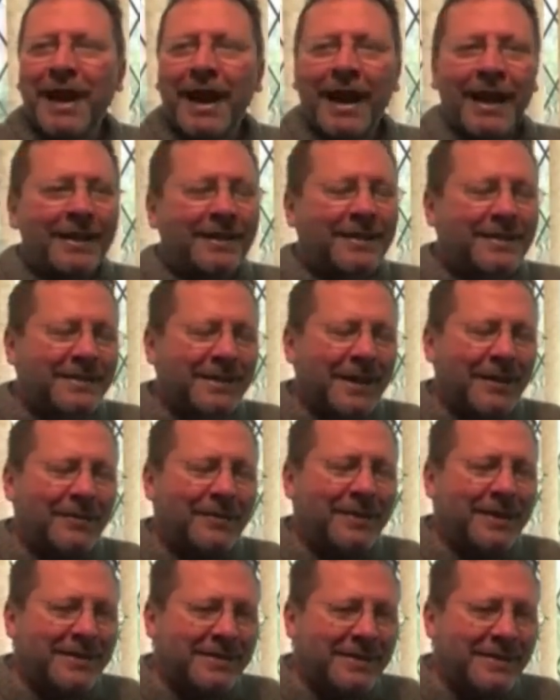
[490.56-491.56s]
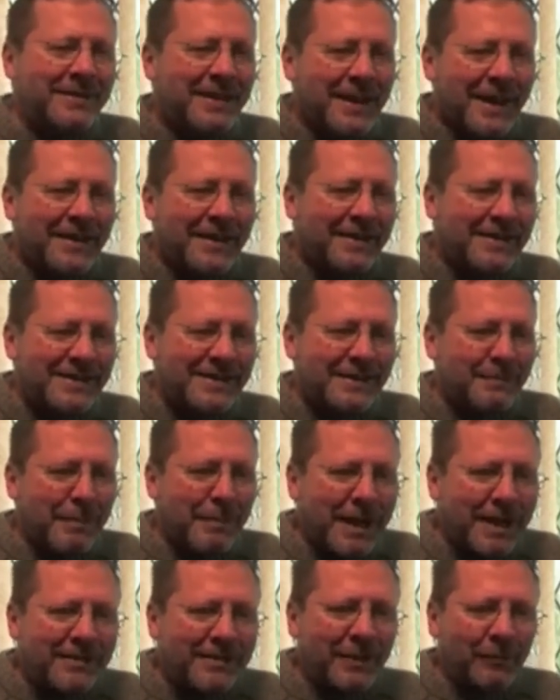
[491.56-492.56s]
And so this is
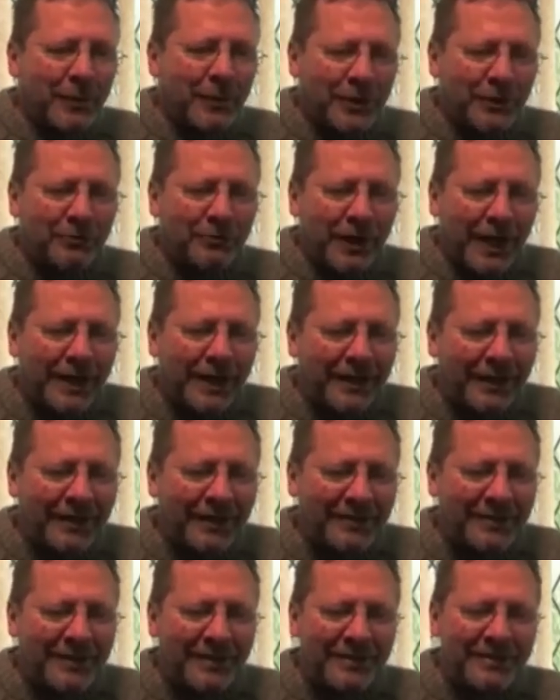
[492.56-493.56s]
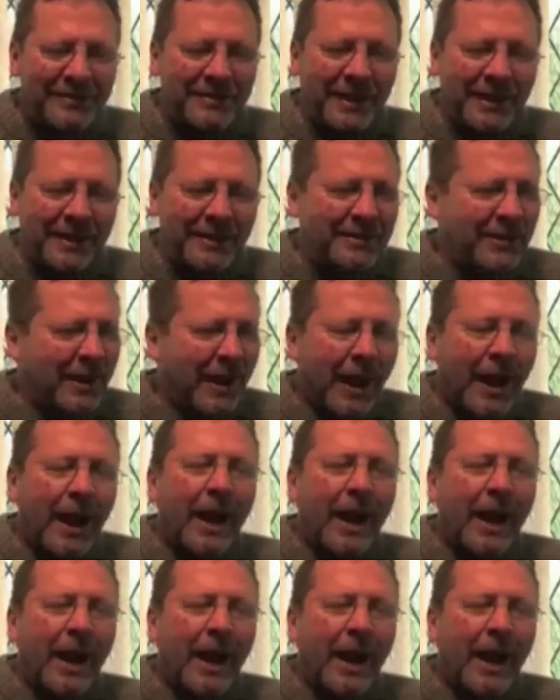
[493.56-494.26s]
amazing when you realise these things.